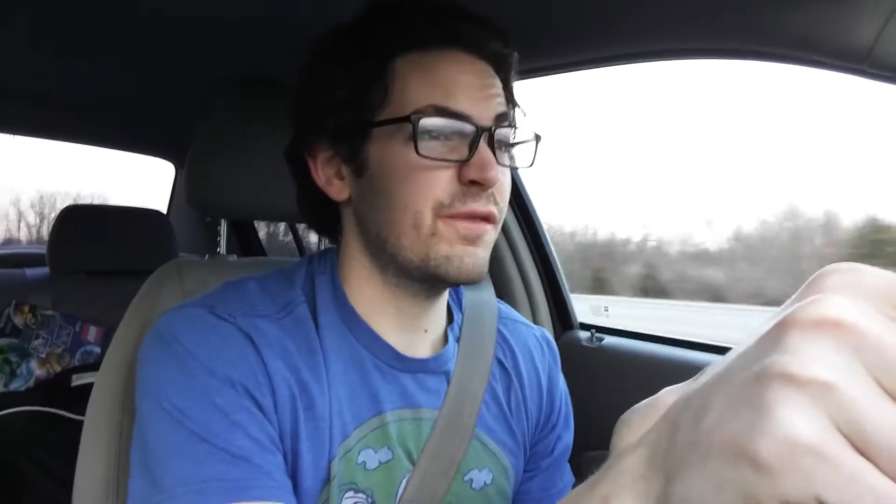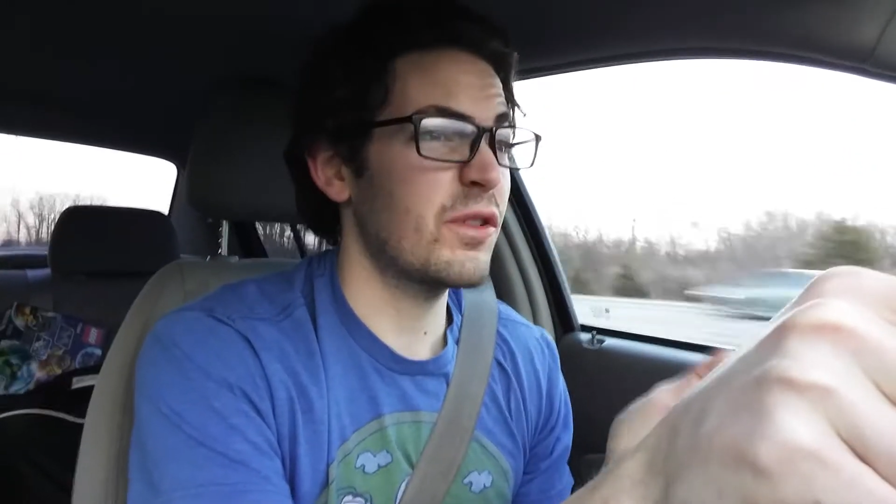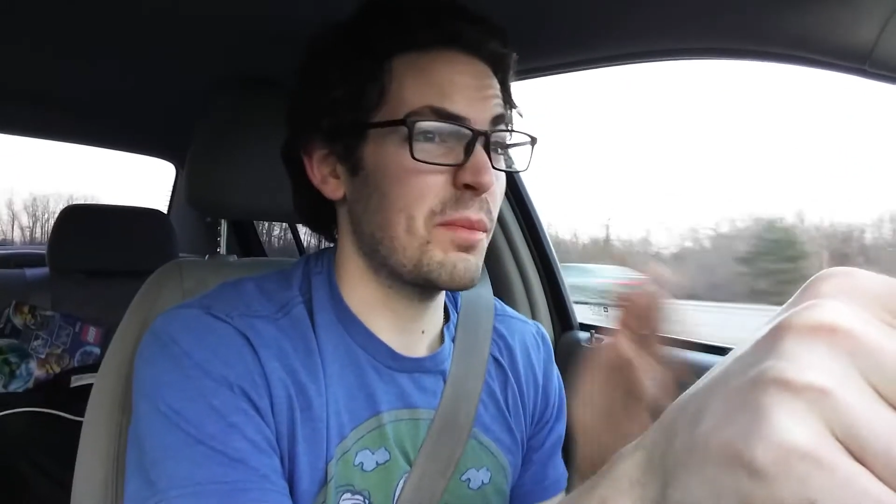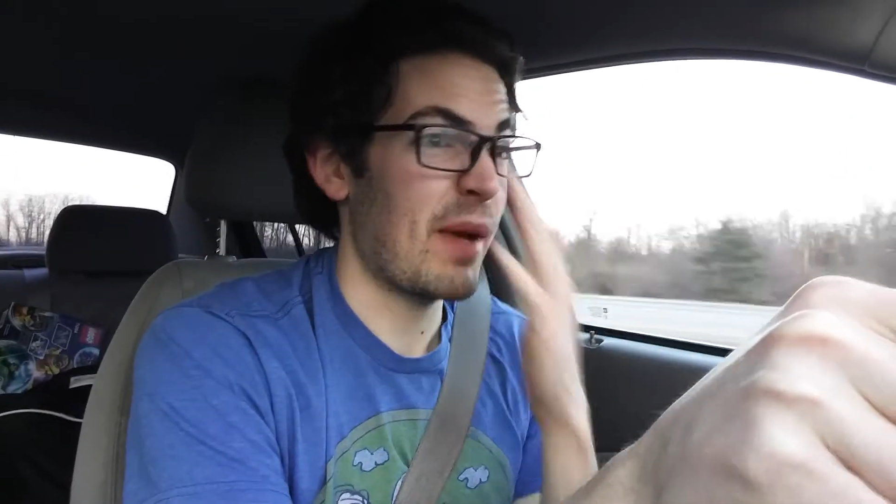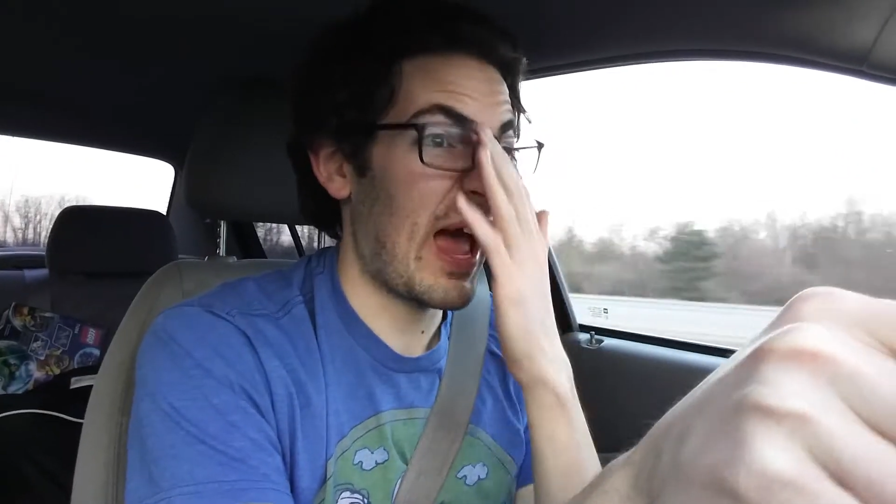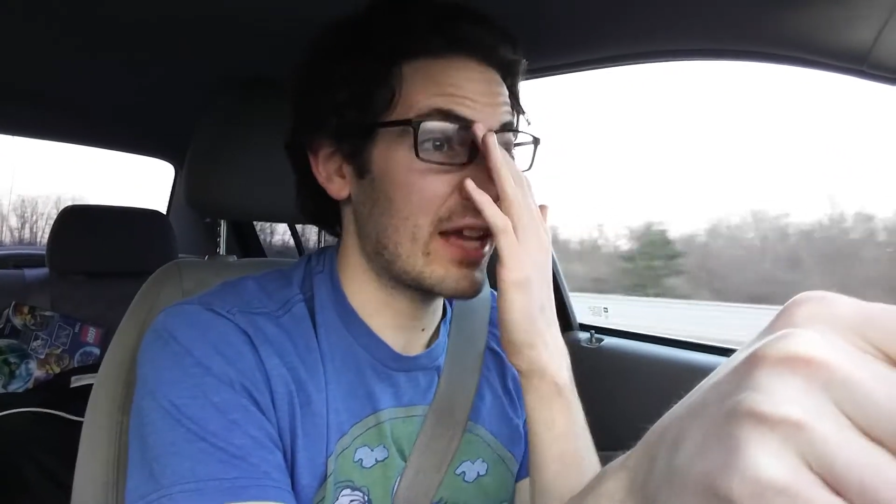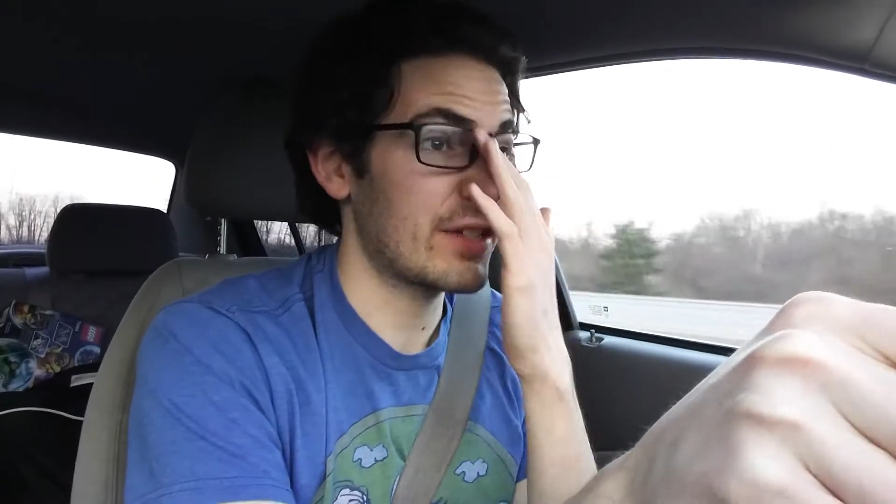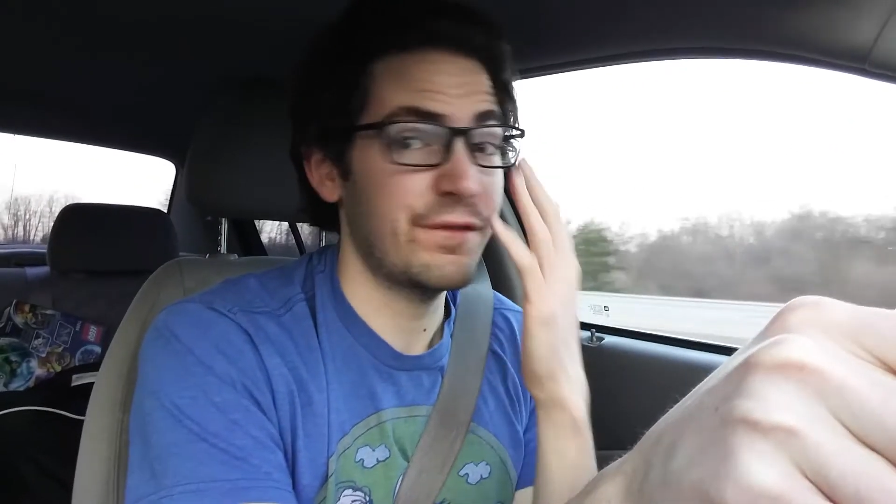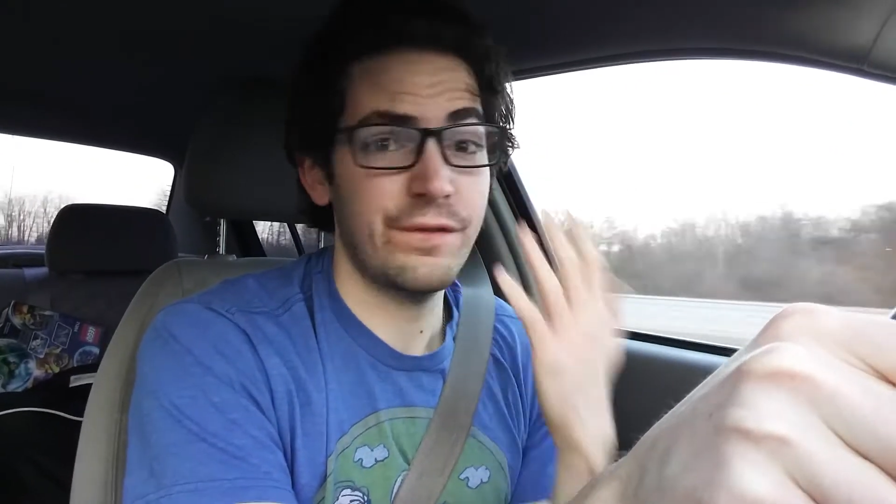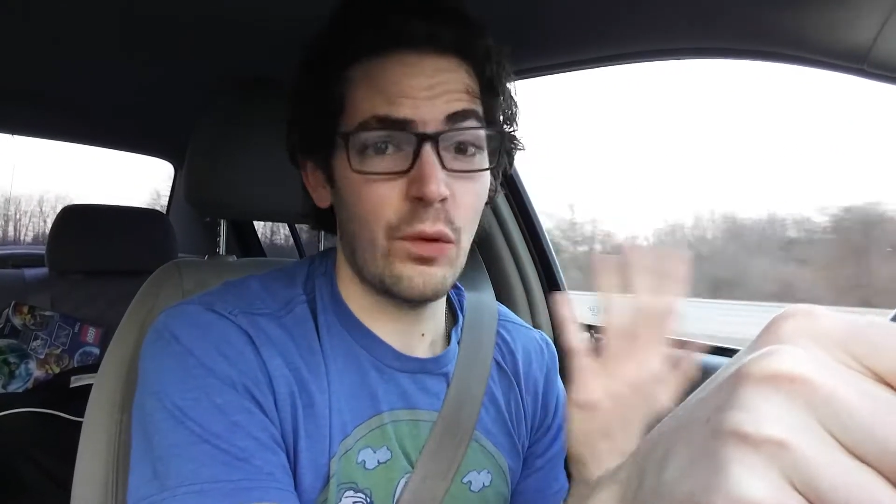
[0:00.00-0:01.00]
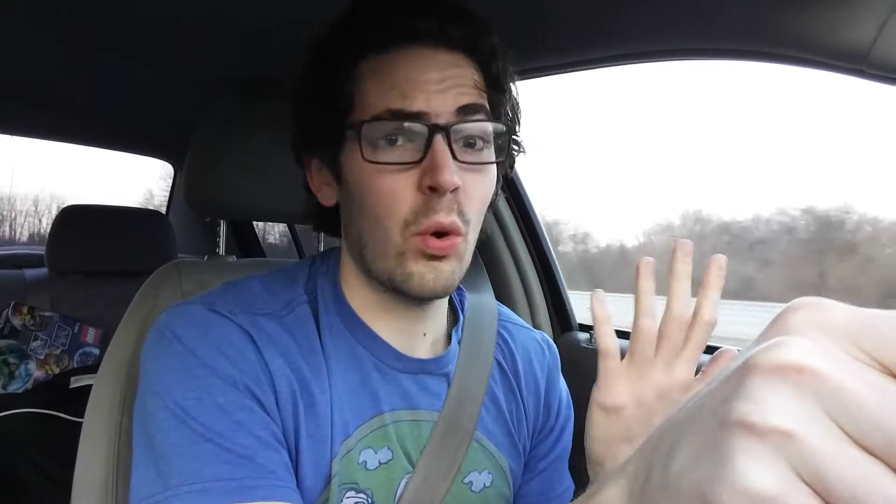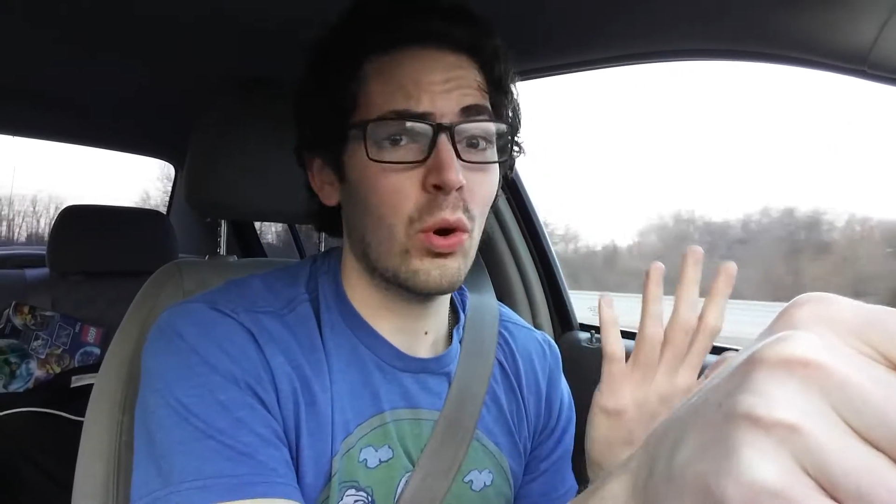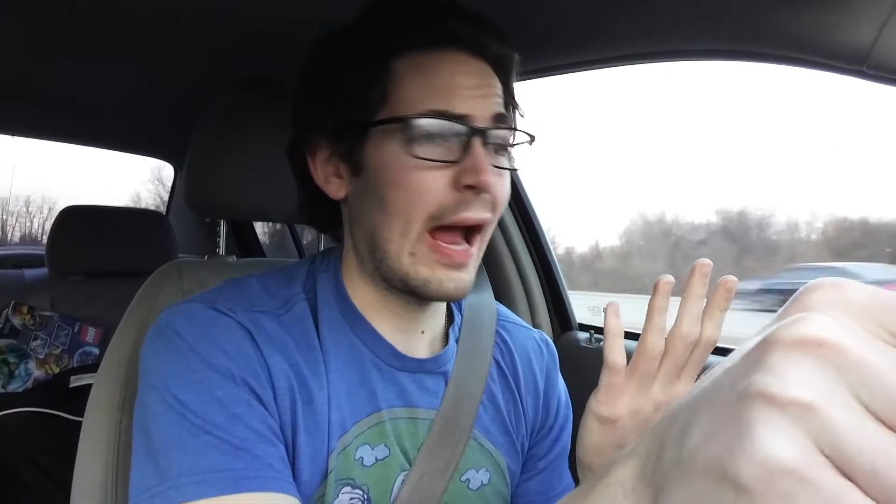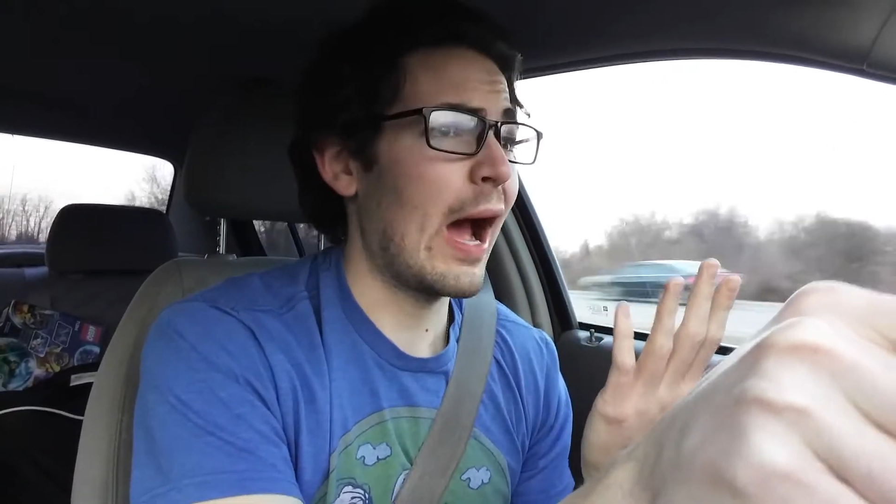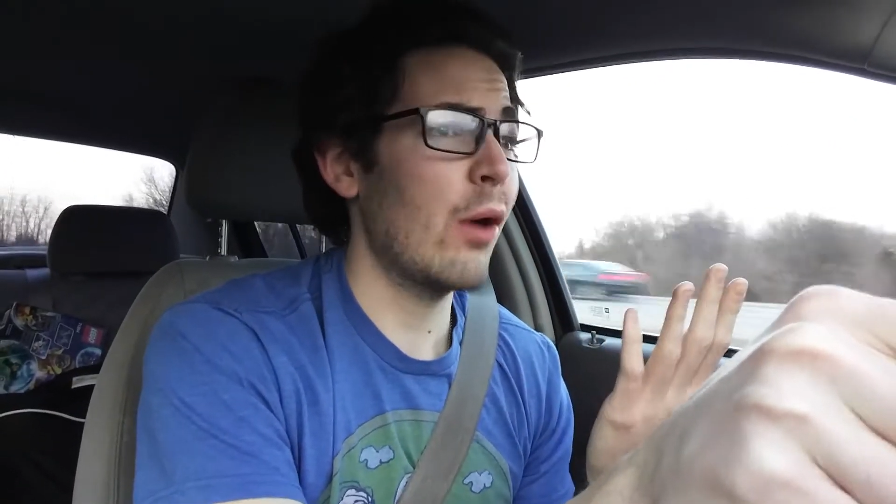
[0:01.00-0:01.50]
for the past
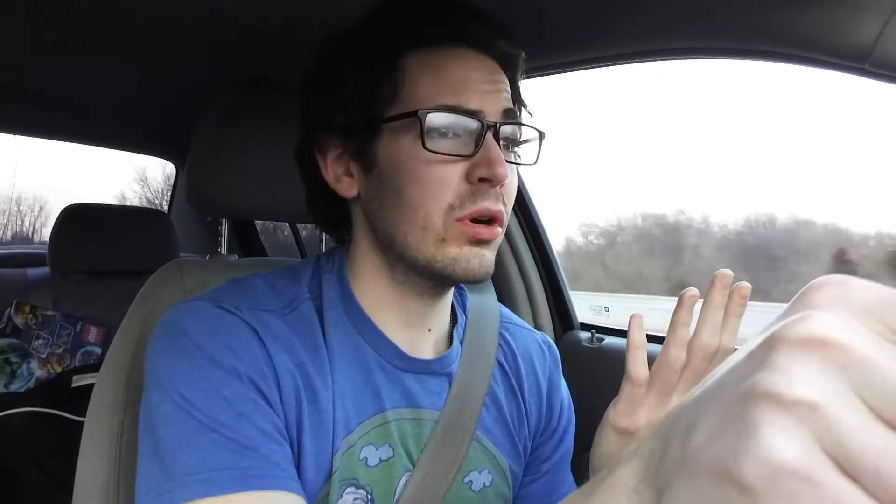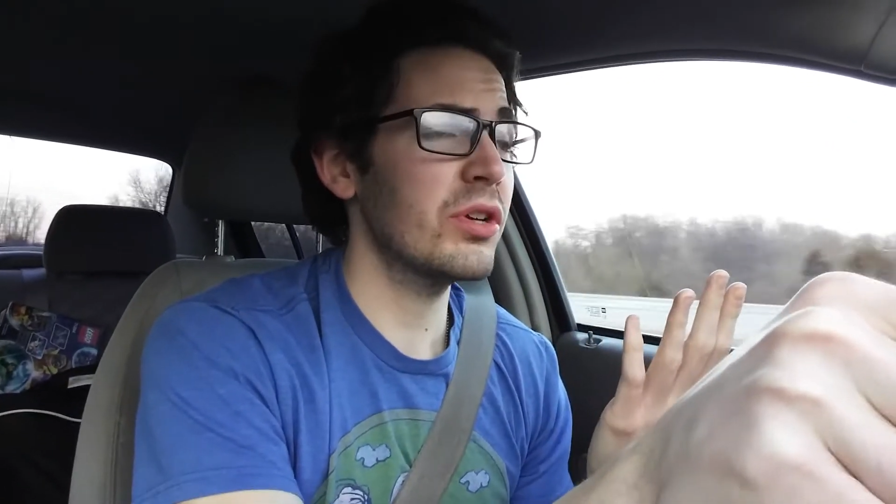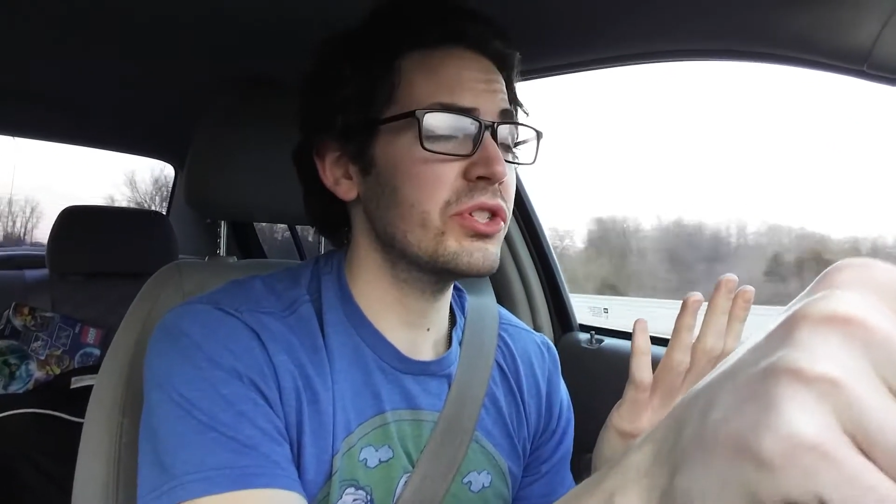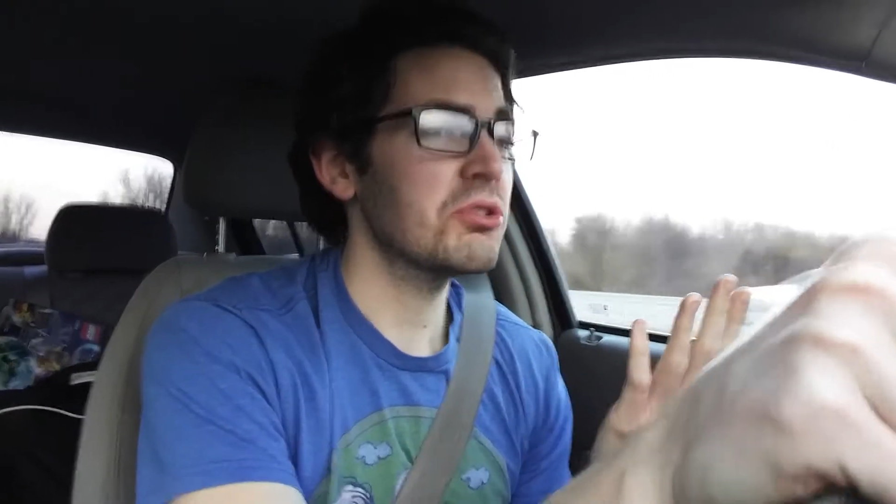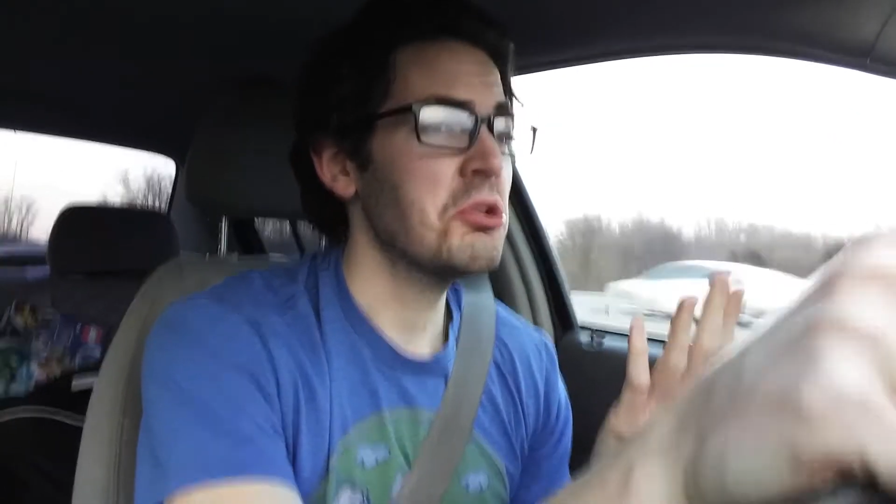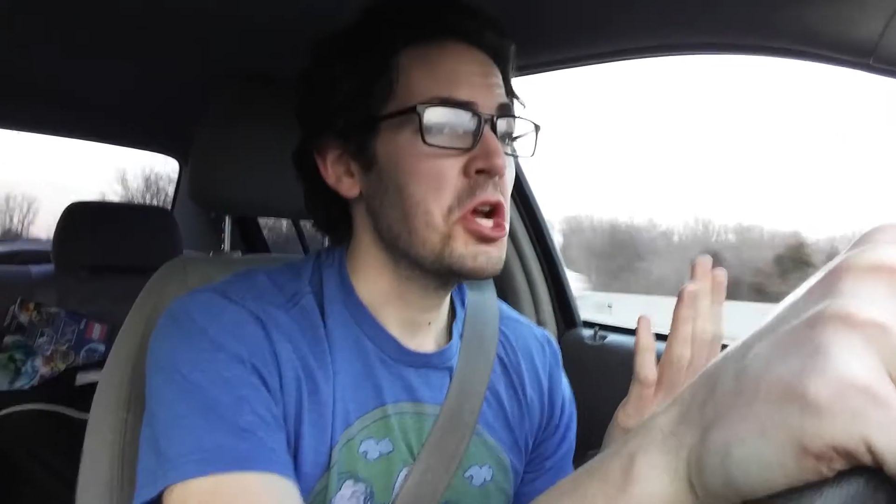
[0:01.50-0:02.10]
4 hours,